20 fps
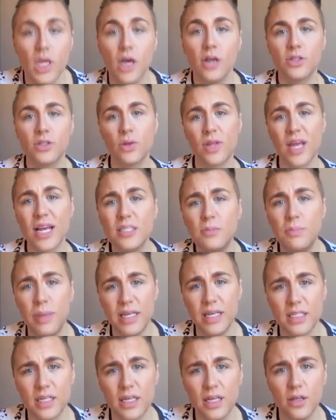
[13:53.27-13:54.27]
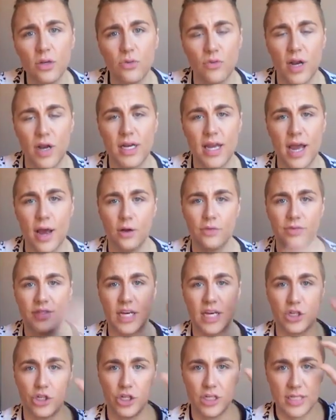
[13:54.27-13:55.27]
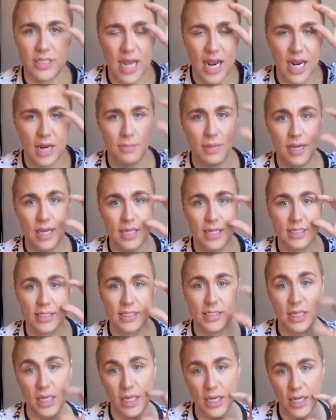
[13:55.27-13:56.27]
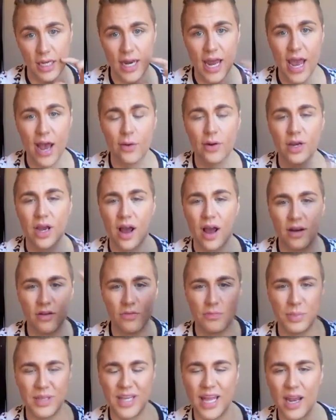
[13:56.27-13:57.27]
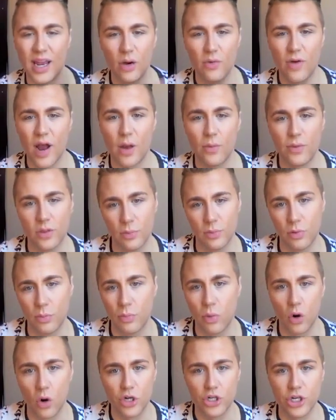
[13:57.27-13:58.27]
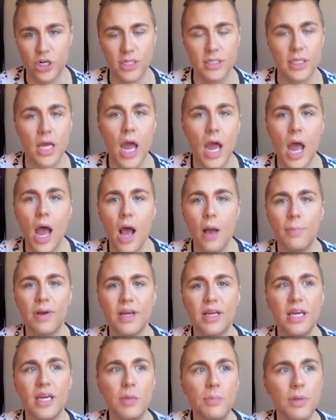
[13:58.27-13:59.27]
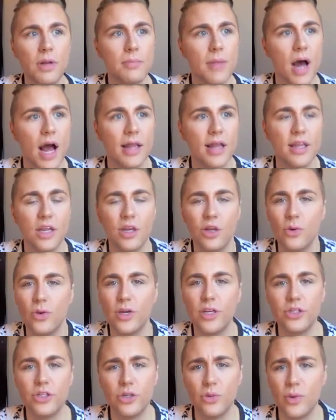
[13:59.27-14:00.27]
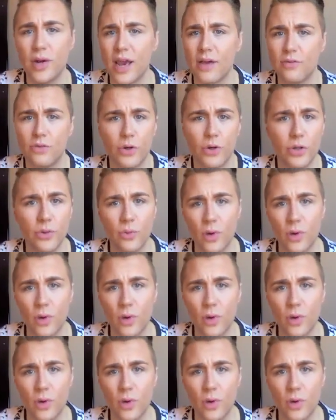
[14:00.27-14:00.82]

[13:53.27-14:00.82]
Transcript: So that's basically the rundown of sections A, B, and C and how to kind of play around with the proportions. But keep in mind that you can do whatever you